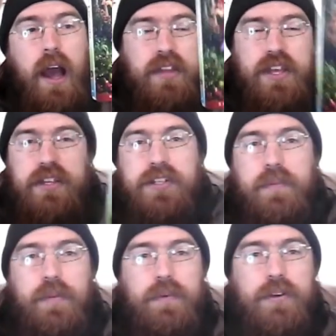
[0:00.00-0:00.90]
I think some
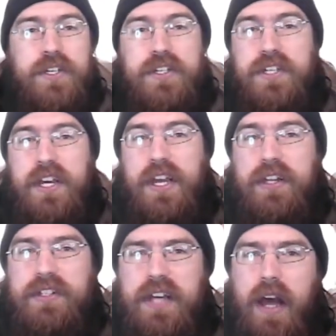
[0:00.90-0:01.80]
of the music
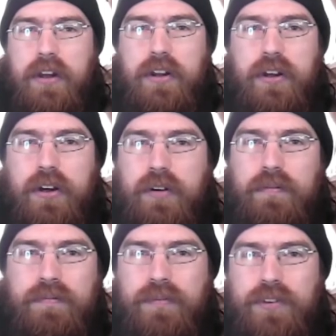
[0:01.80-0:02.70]
scenes kind
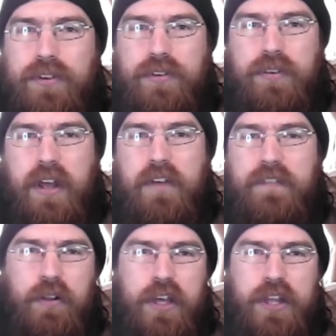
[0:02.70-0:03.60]
of, it
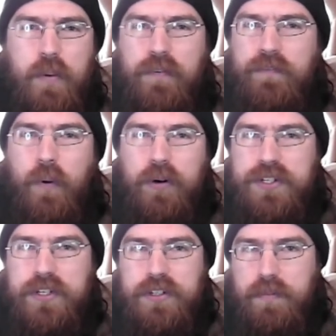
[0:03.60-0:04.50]
felt like they were
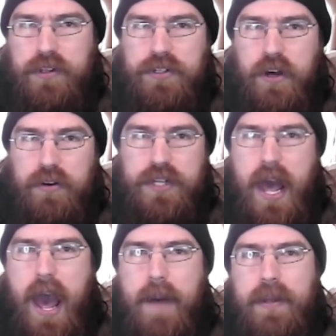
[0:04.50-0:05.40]
forcing some of the songs to
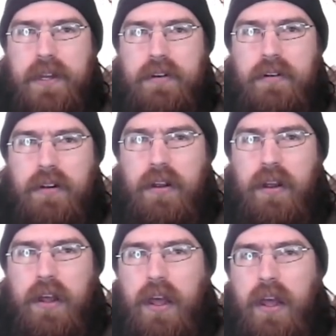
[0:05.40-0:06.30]
happen.
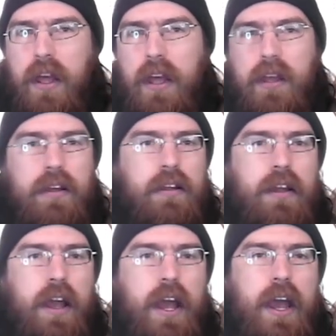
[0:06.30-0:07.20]

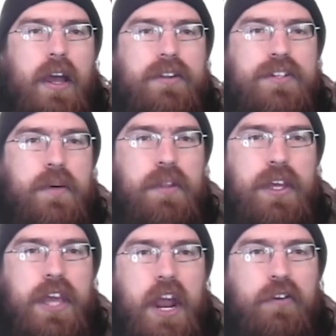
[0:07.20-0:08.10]
And some of
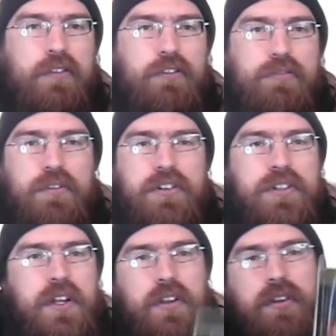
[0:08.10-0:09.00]
the characters were just